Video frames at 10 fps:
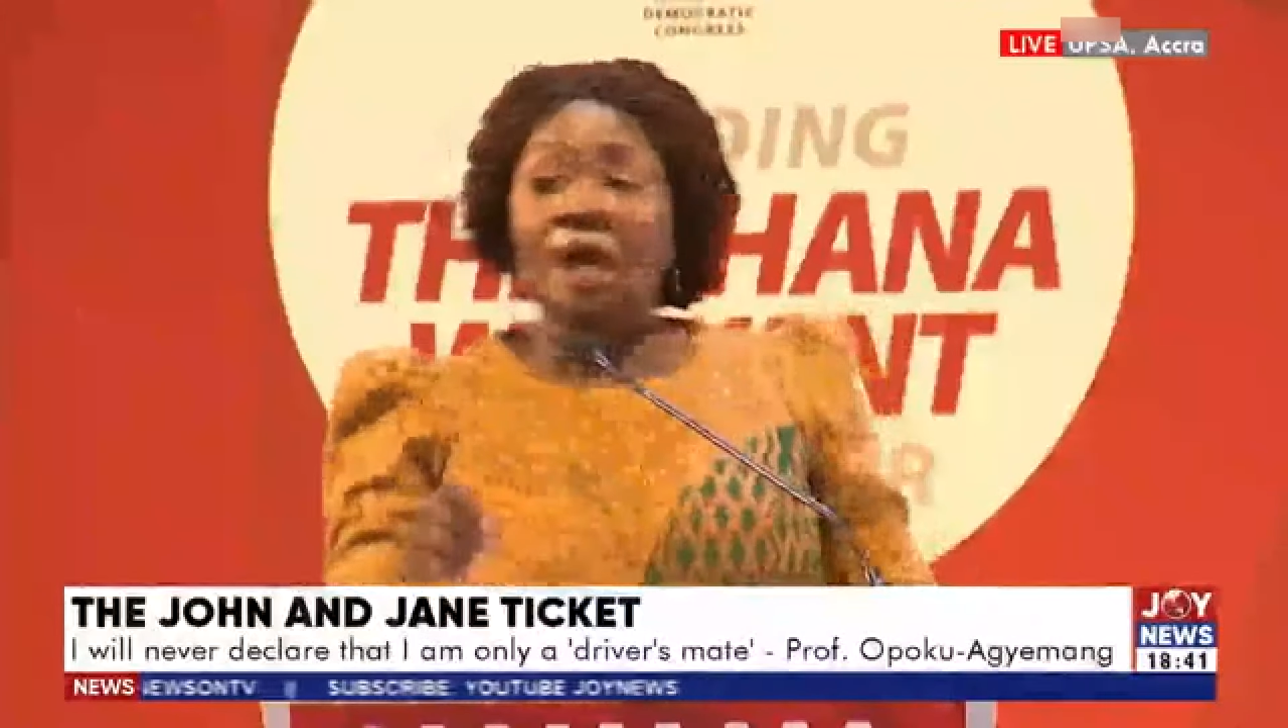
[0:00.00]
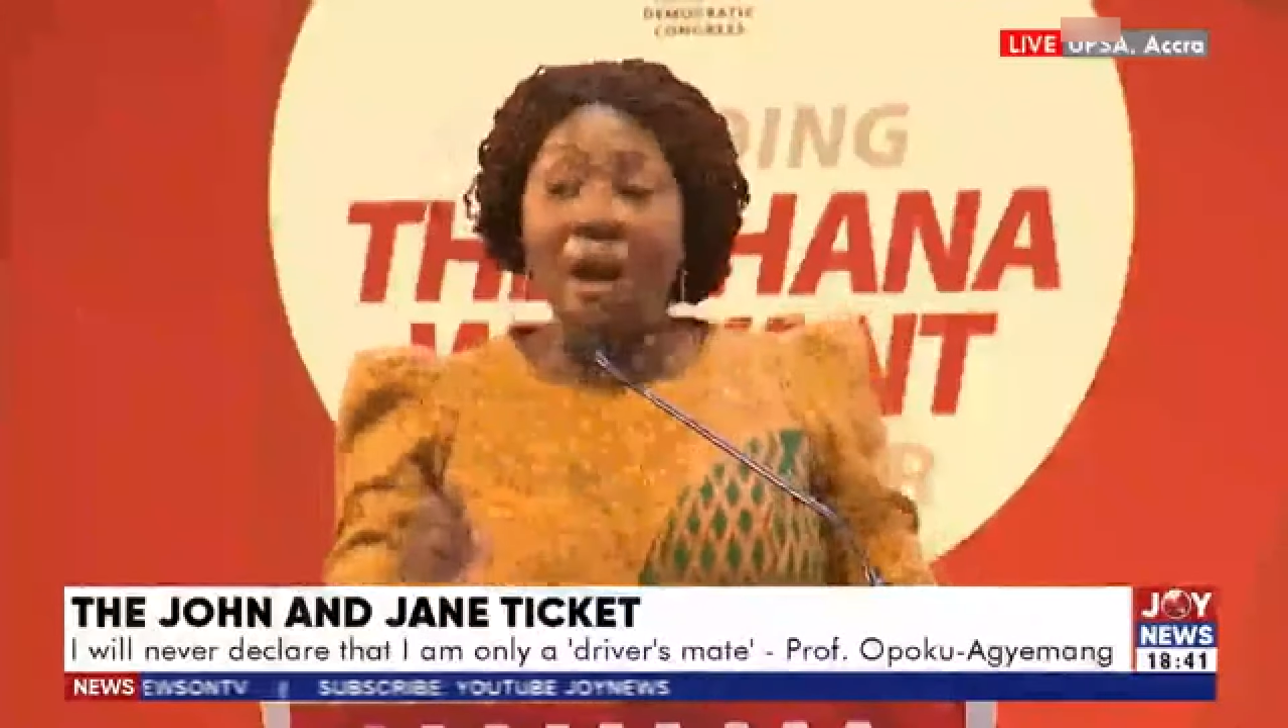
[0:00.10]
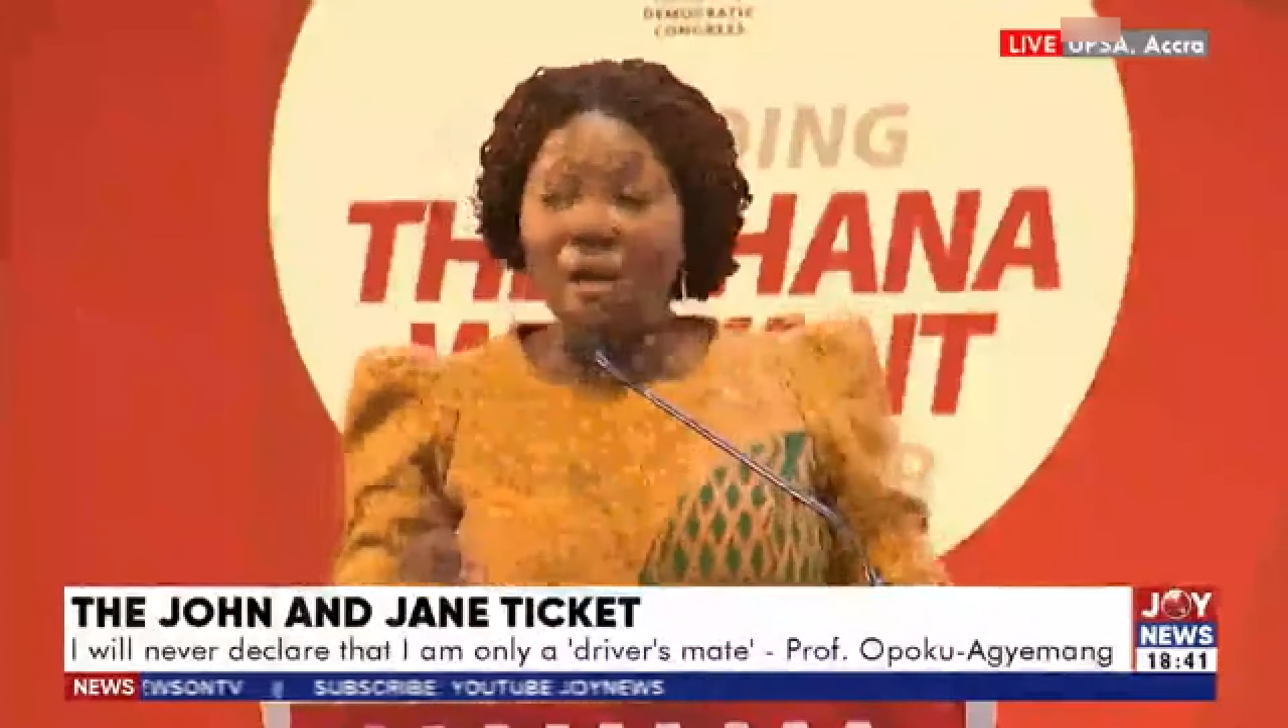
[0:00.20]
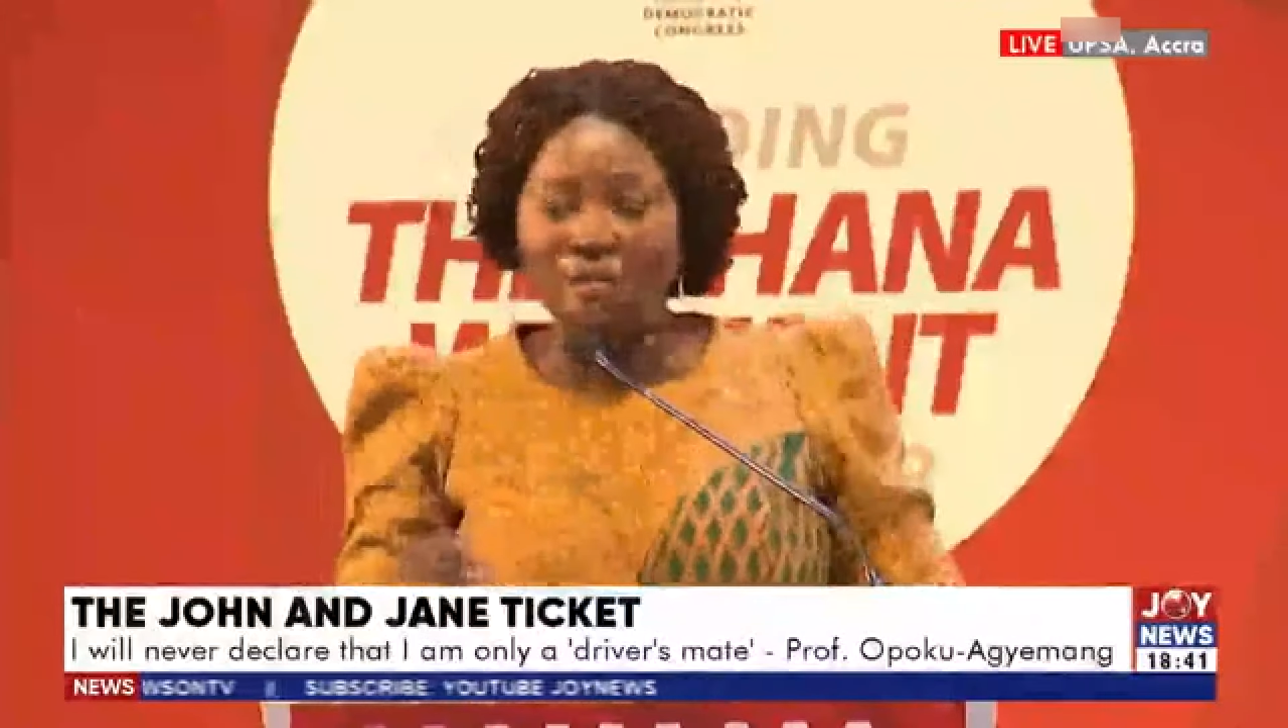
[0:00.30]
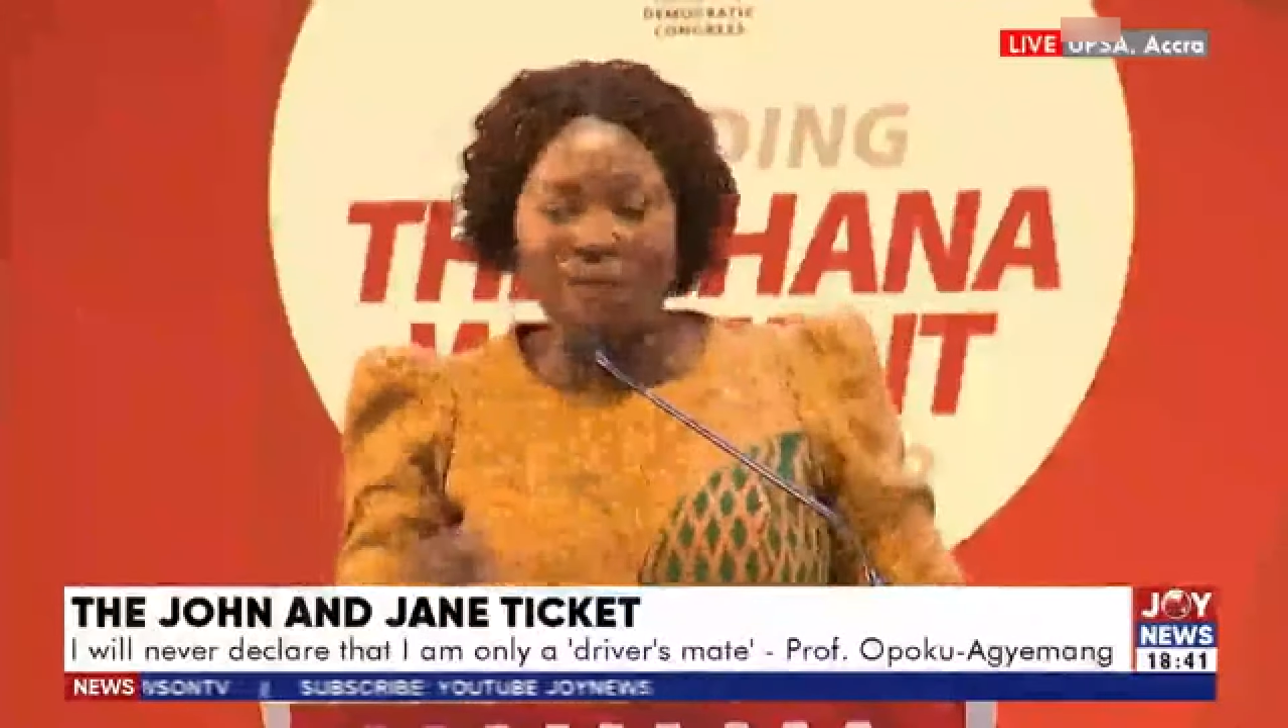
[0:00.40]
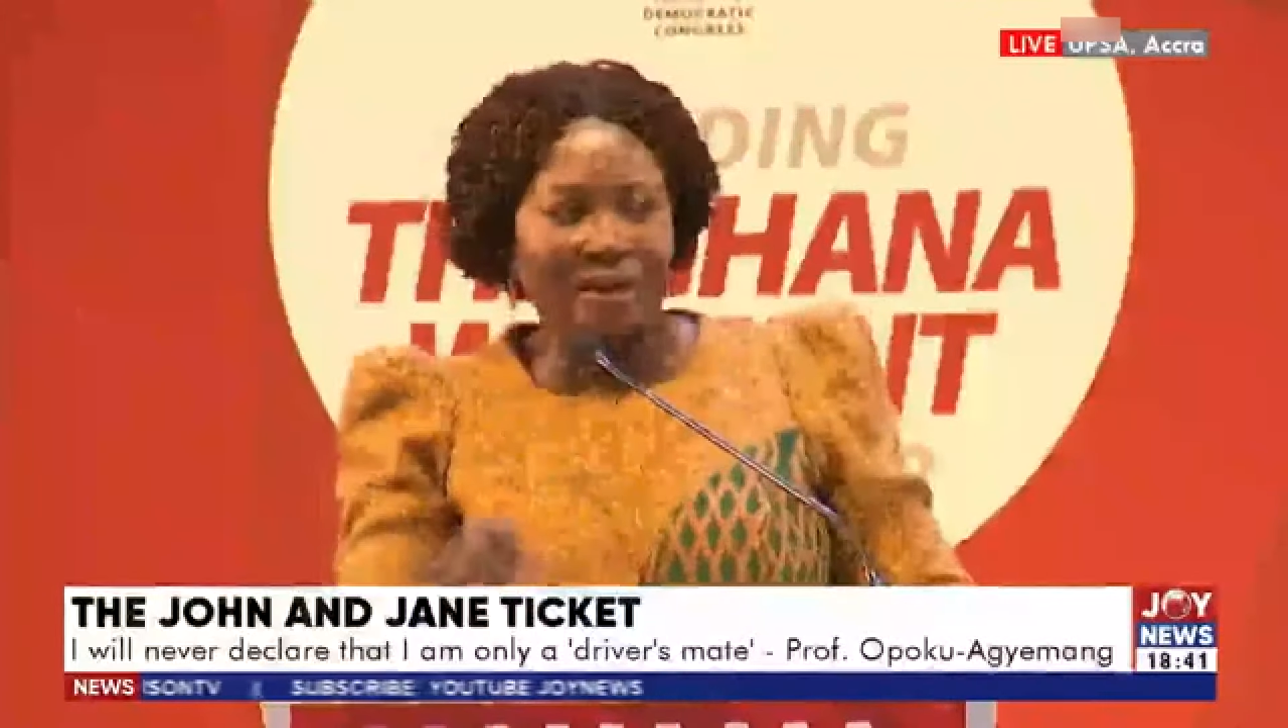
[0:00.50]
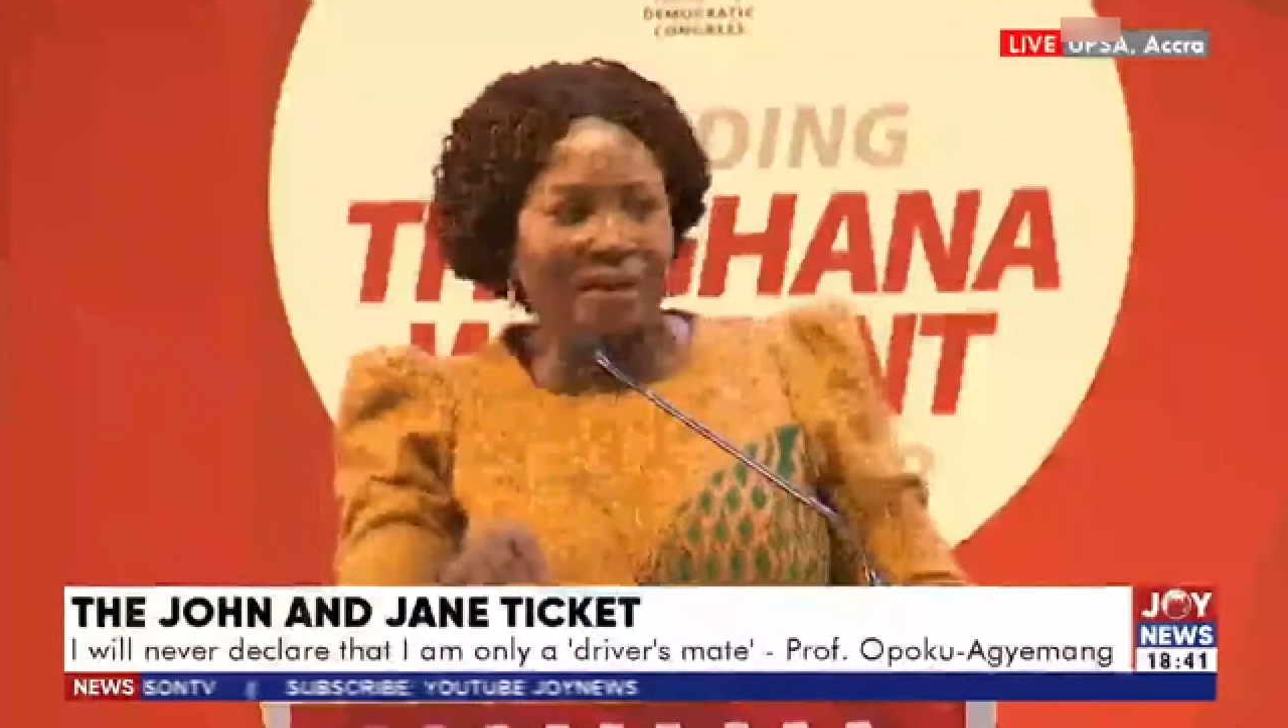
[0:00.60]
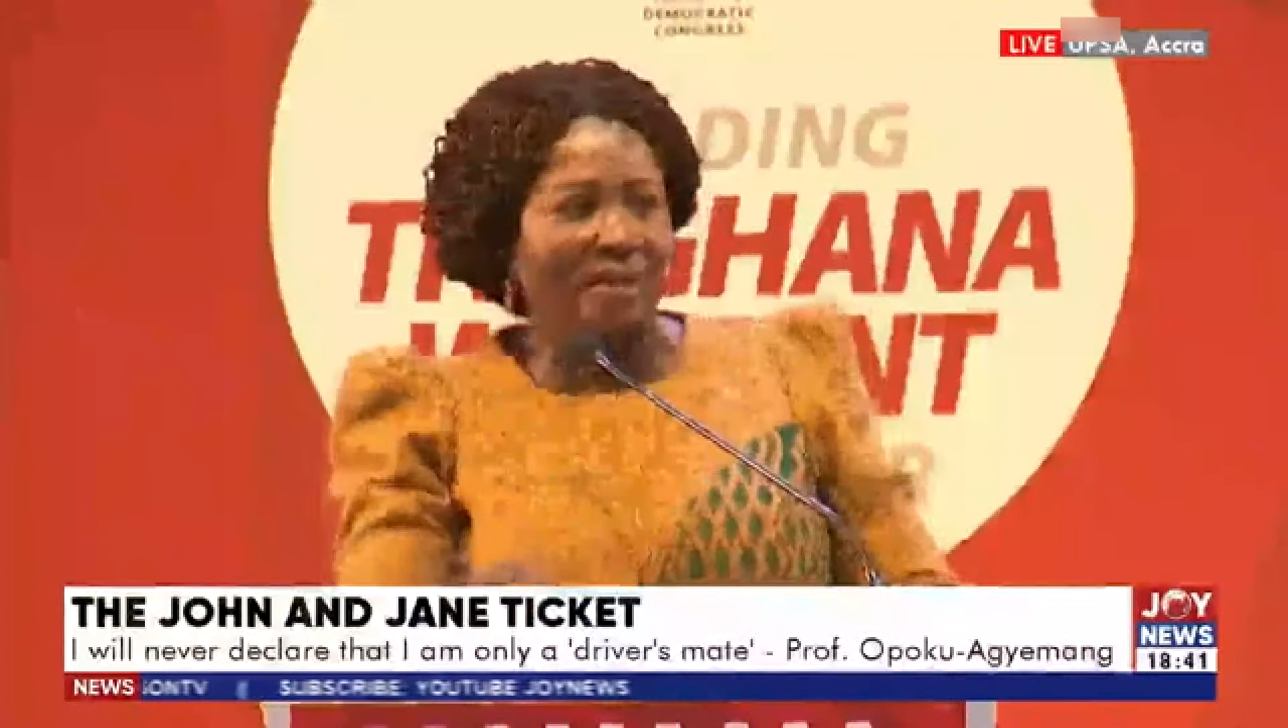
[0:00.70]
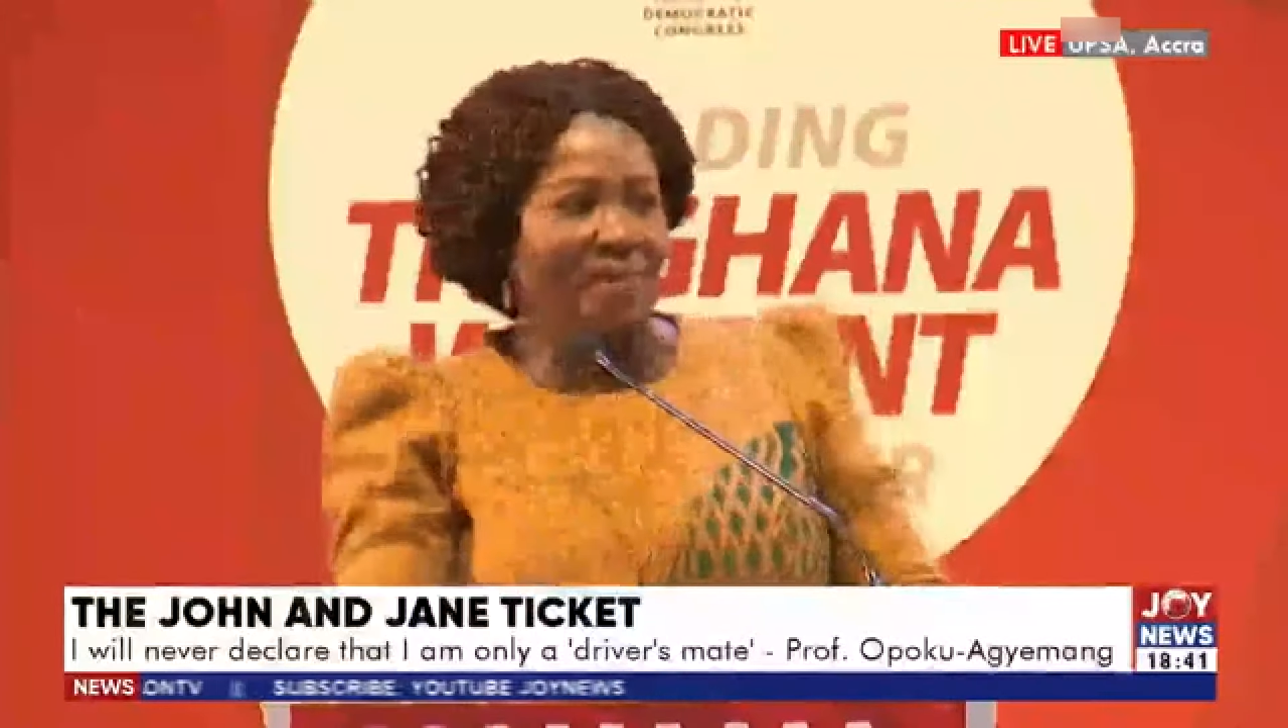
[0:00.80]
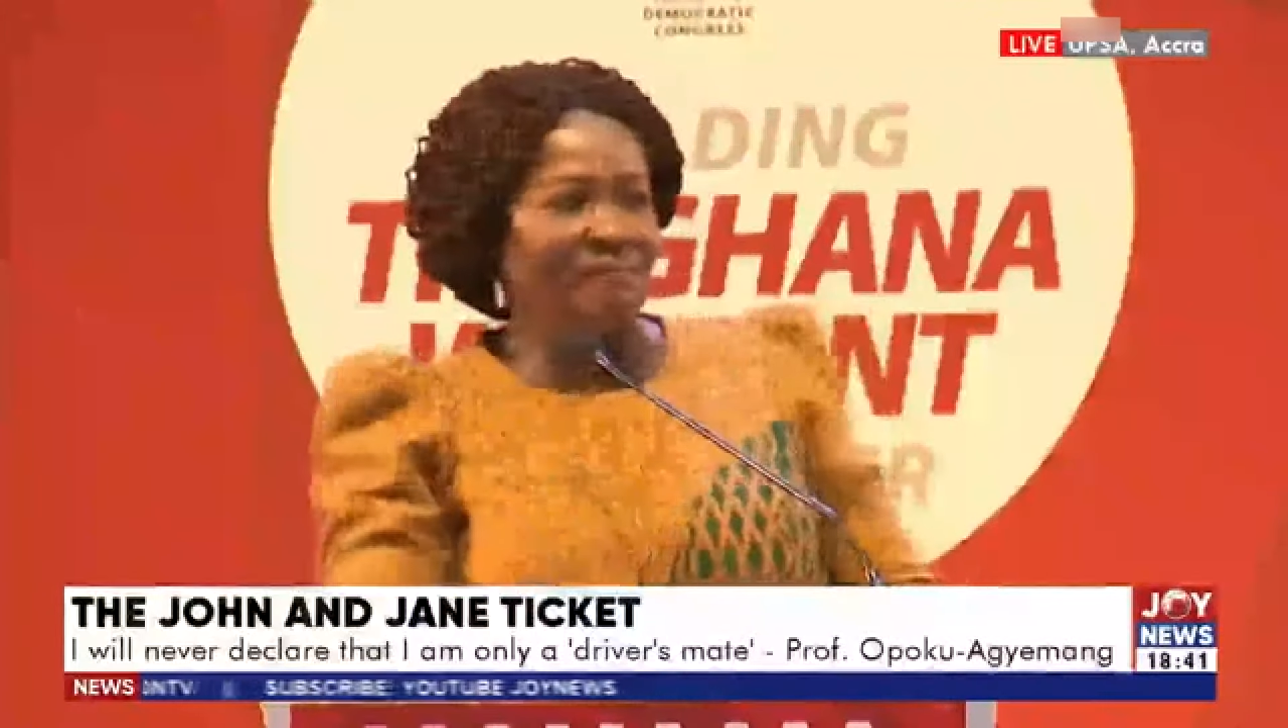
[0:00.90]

hard work